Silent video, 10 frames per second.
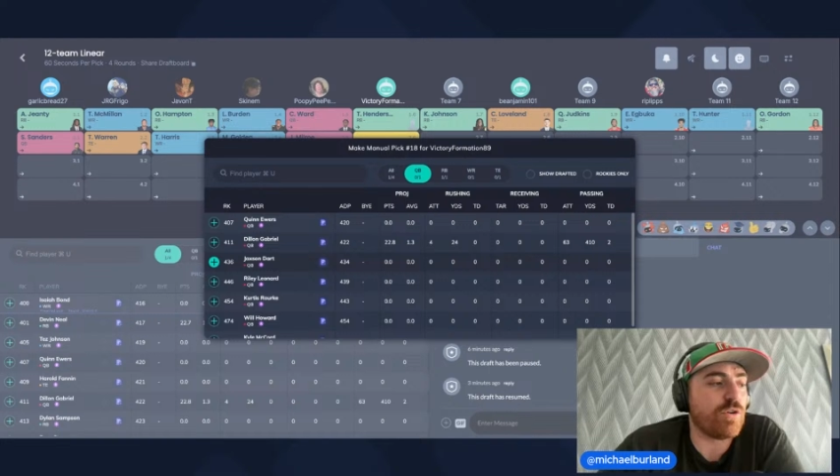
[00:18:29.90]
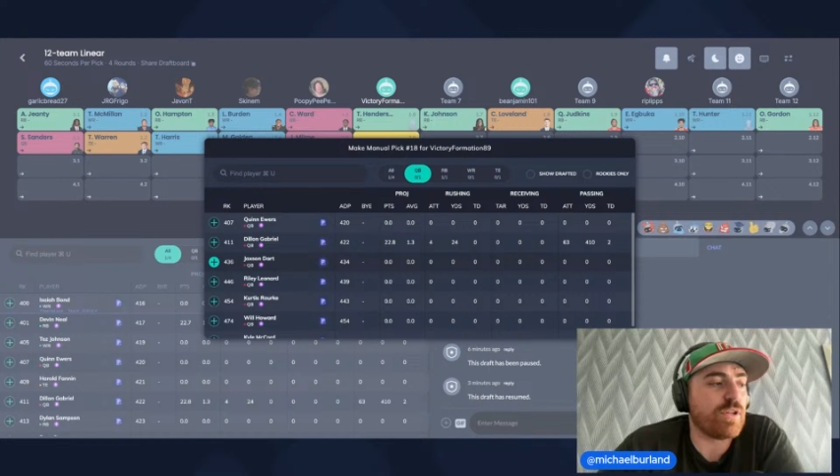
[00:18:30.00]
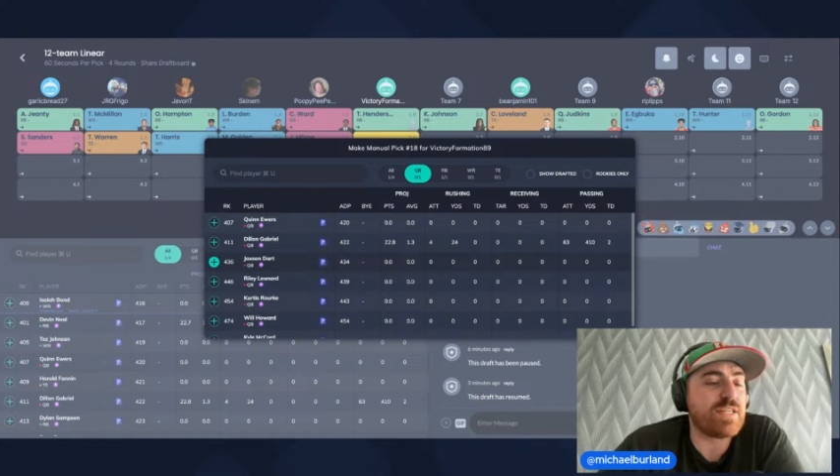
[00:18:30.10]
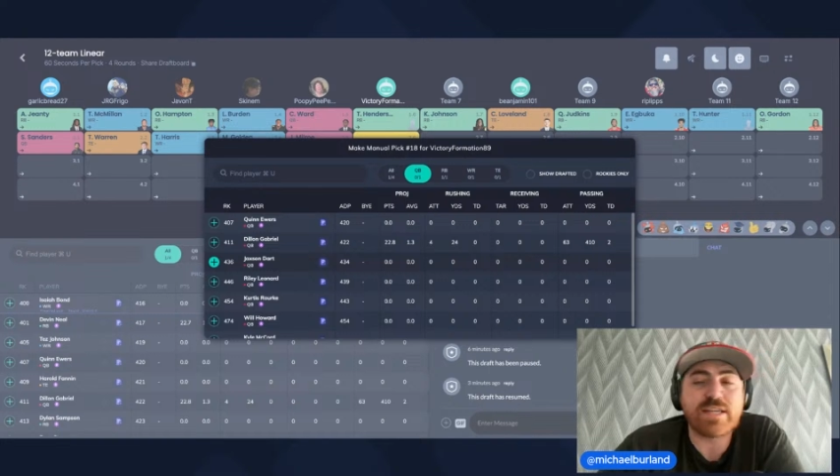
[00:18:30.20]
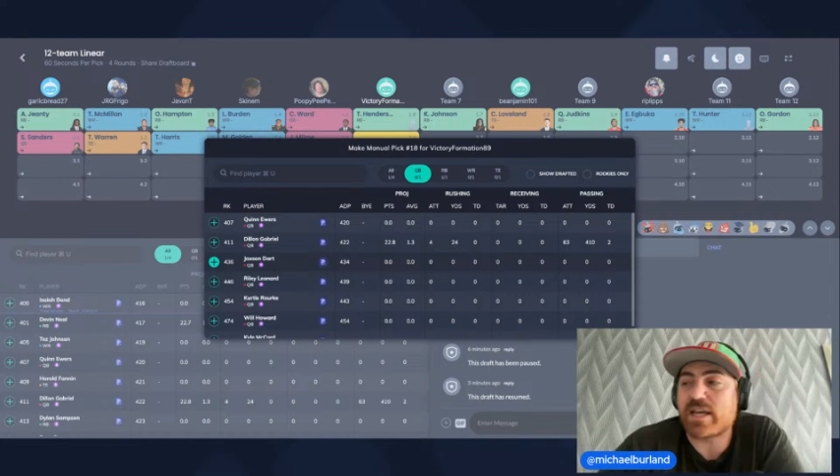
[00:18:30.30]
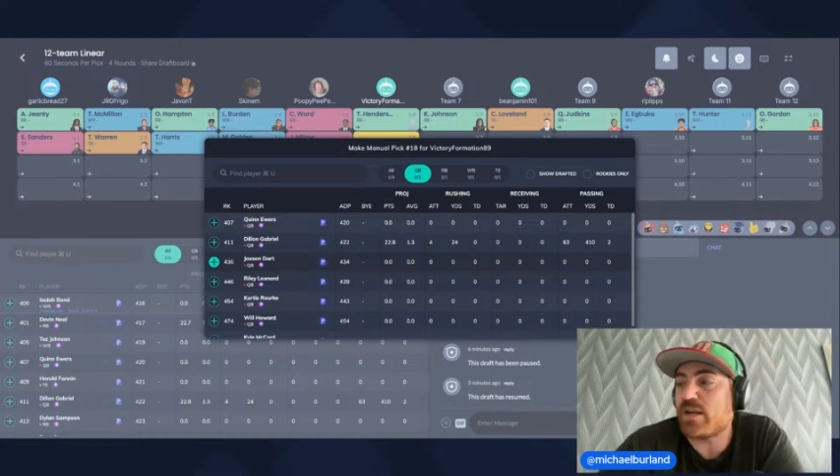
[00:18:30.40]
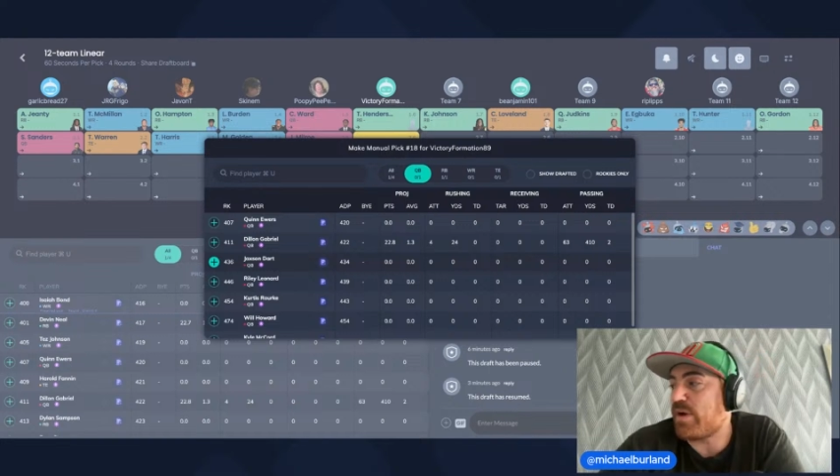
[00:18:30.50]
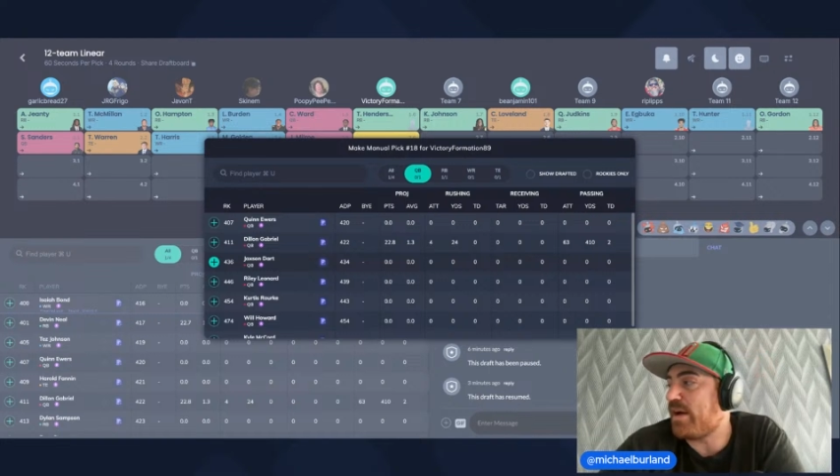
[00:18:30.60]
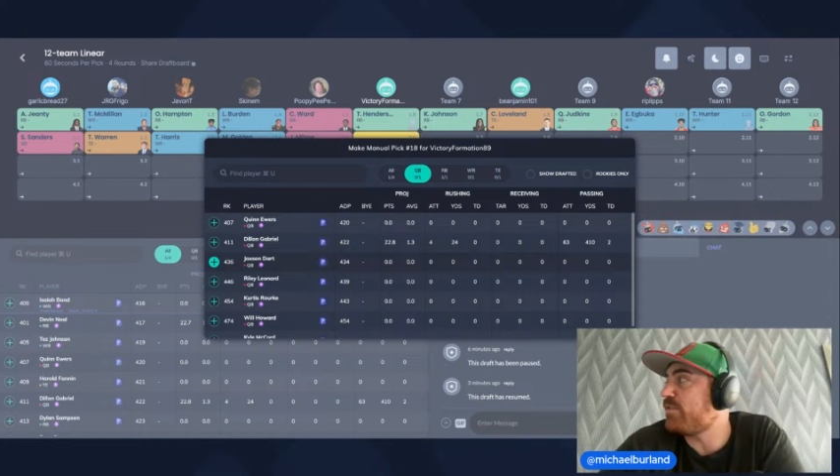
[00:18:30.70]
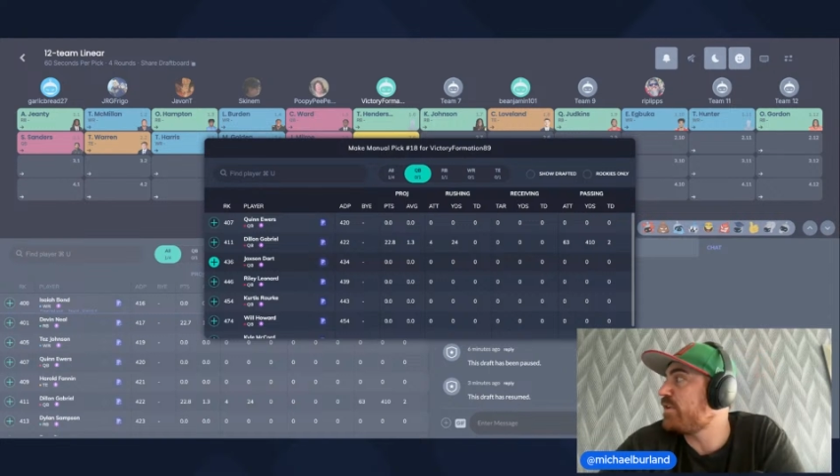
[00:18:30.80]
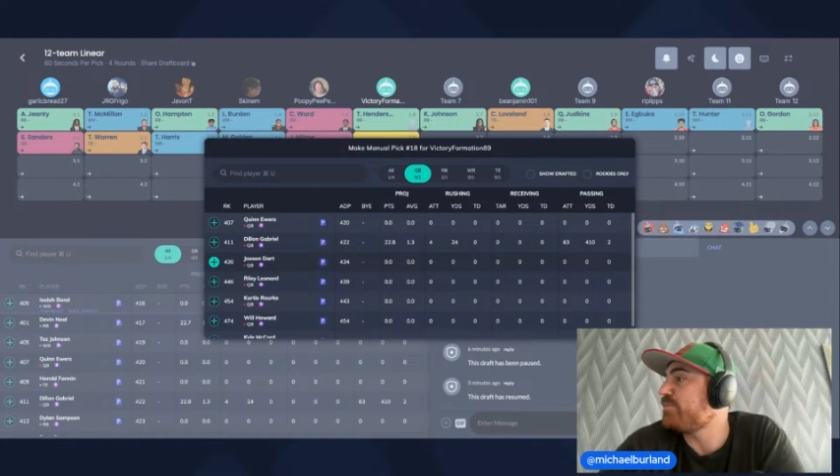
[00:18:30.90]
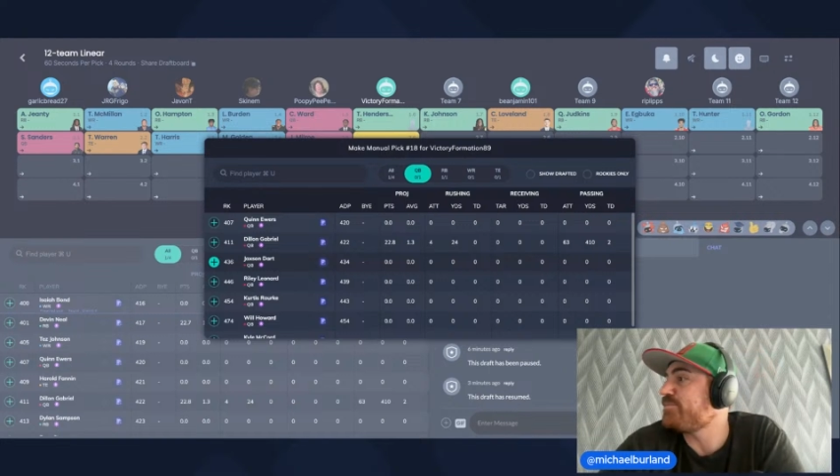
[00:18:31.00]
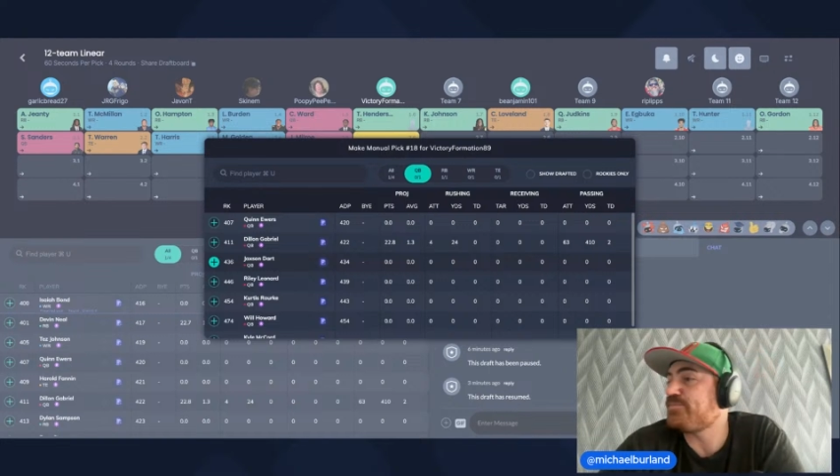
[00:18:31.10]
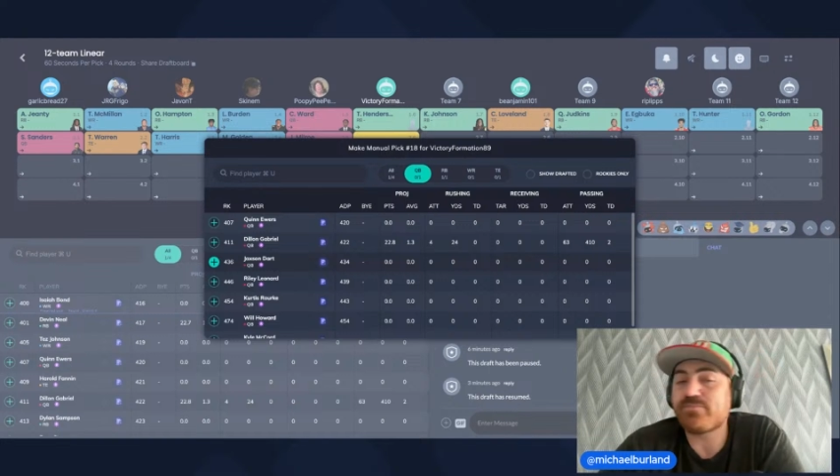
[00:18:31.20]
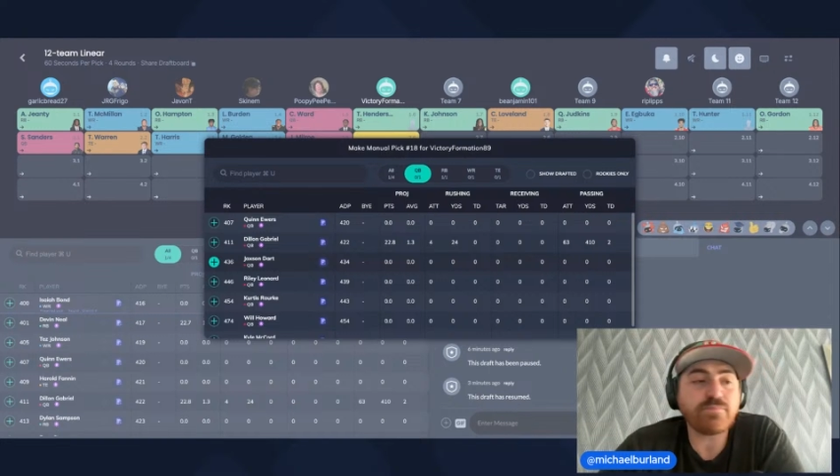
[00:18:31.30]
early second round,
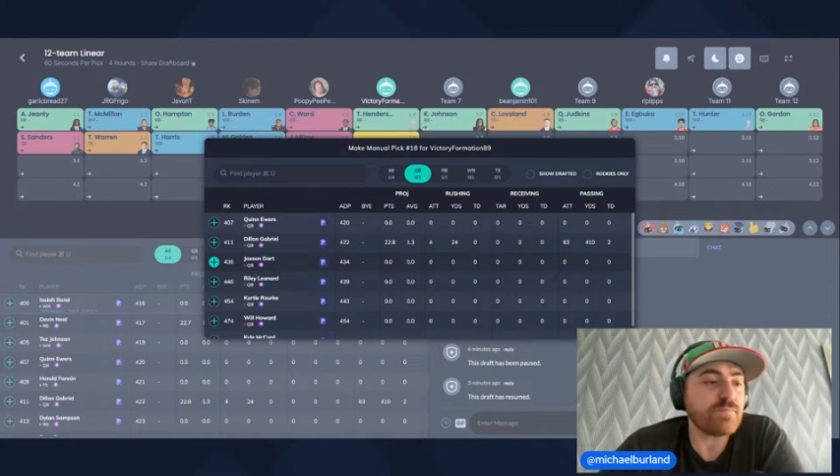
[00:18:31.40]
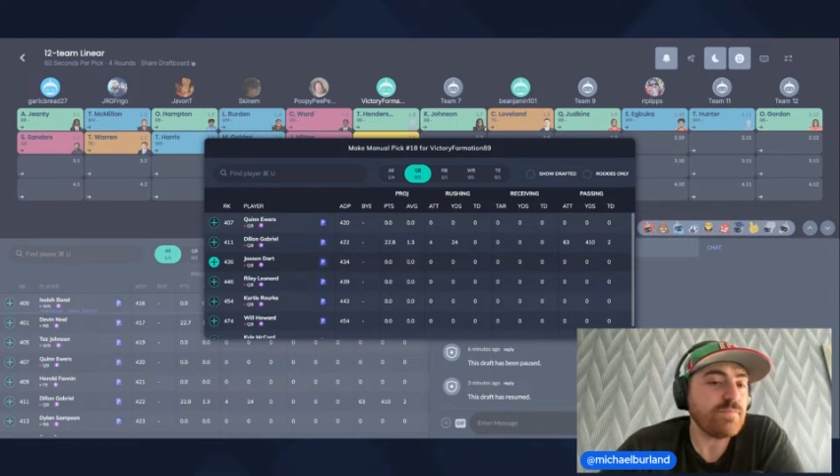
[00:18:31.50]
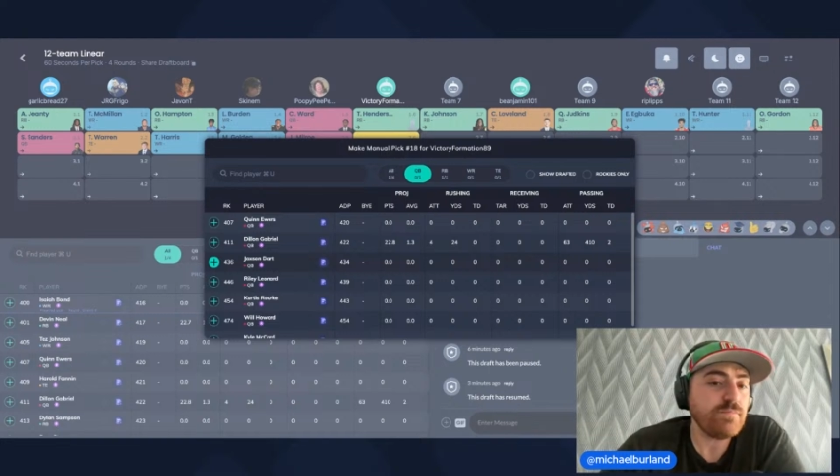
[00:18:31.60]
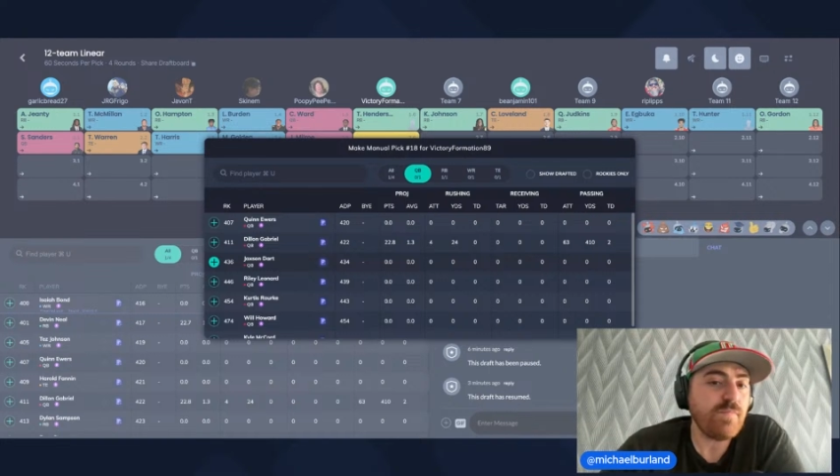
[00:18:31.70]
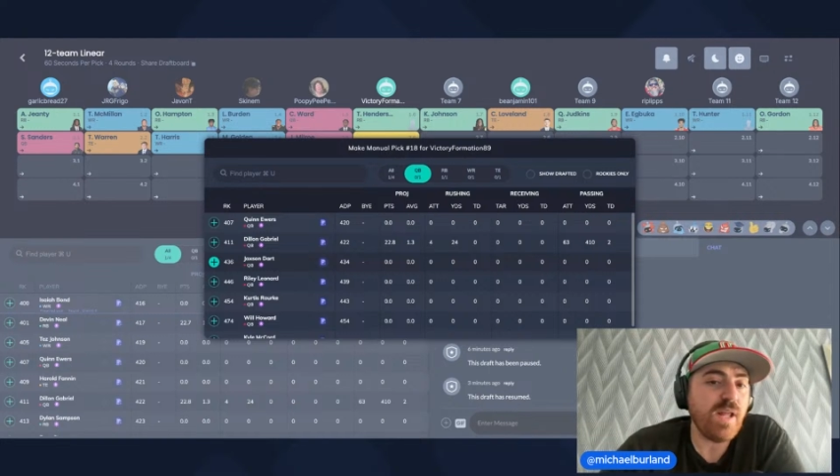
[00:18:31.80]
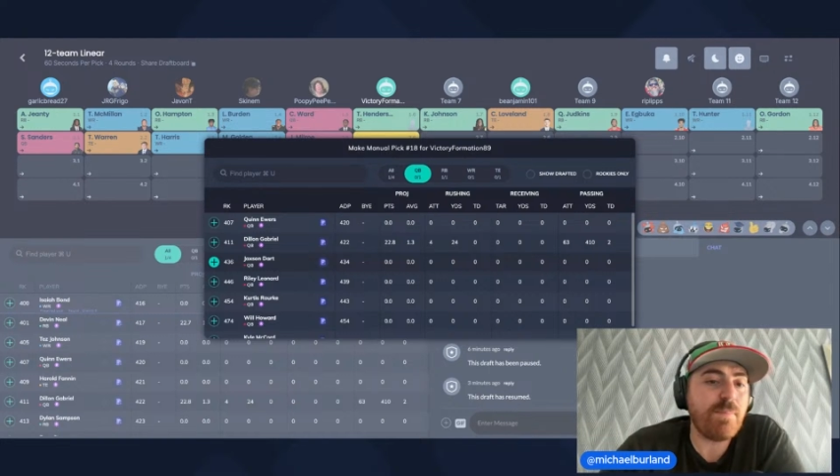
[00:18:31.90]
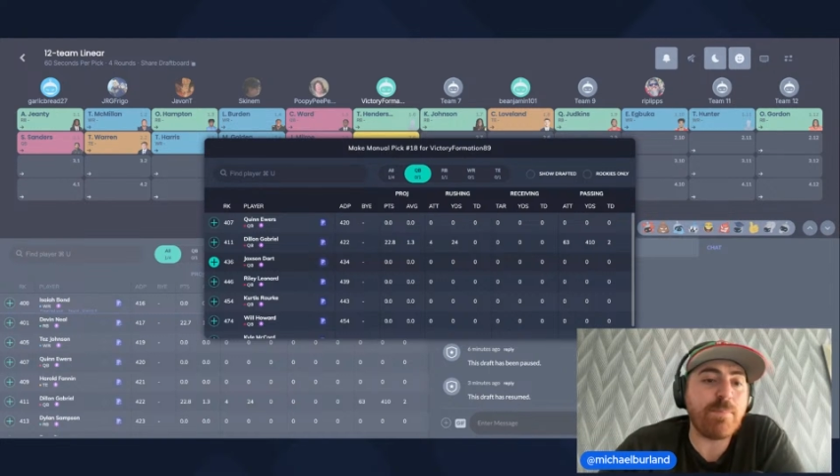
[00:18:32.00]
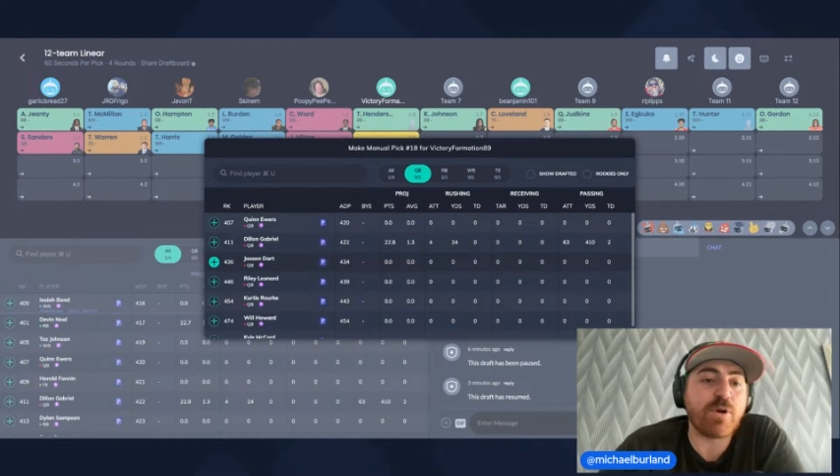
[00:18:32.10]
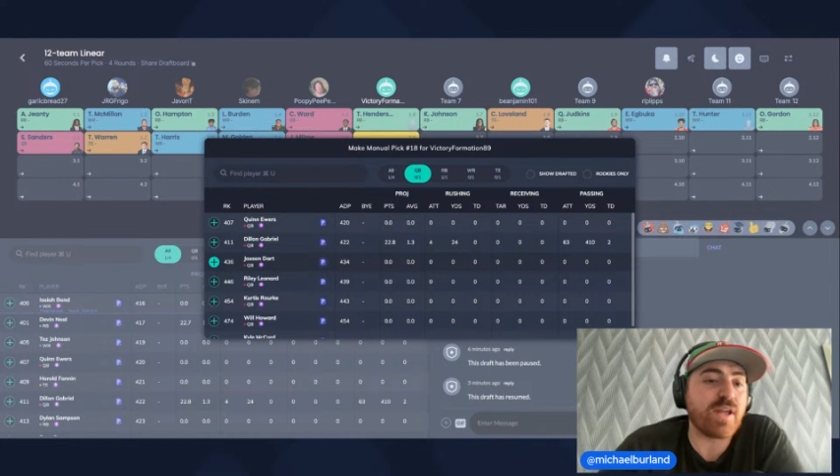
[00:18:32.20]
people